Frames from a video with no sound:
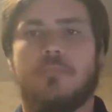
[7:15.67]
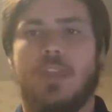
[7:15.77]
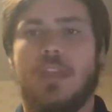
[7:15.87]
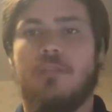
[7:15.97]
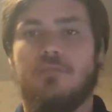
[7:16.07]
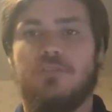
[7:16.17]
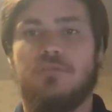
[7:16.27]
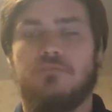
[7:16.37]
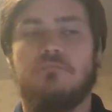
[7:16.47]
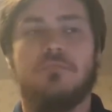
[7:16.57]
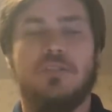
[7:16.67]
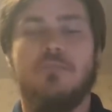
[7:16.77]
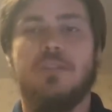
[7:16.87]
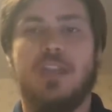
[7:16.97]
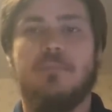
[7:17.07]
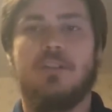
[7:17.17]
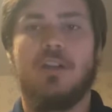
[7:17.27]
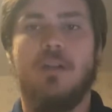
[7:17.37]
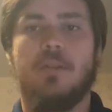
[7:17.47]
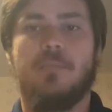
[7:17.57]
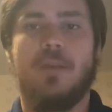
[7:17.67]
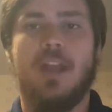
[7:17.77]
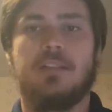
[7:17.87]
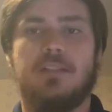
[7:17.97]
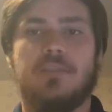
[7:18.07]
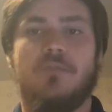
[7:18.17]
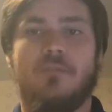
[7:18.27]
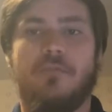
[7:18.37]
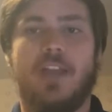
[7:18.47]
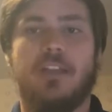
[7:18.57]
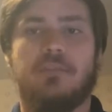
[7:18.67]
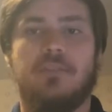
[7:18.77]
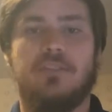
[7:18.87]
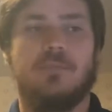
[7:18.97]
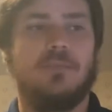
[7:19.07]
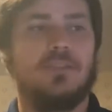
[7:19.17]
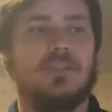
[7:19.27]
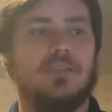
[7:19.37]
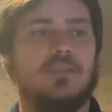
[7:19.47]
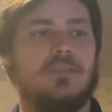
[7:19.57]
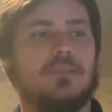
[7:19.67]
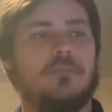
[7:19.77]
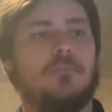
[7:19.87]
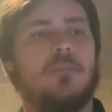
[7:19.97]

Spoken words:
it was became a common practice for factories and businesses.